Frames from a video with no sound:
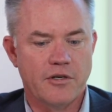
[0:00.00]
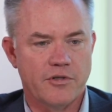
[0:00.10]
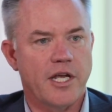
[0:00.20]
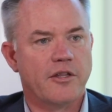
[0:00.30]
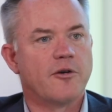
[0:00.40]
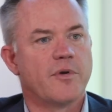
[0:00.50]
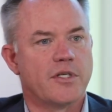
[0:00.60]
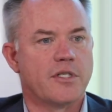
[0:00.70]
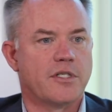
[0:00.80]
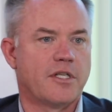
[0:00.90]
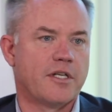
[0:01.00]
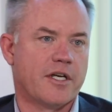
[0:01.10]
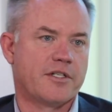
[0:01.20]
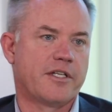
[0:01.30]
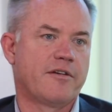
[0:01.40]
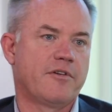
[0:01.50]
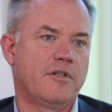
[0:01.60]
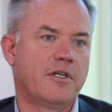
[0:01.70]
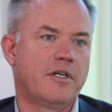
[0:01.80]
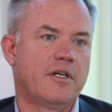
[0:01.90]
take their business to the next level,
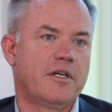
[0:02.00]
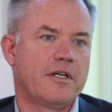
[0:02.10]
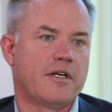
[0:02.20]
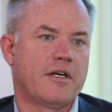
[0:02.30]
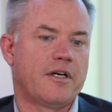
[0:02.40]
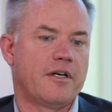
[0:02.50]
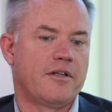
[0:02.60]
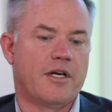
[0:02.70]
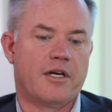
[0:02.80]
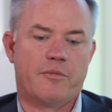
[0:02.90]
I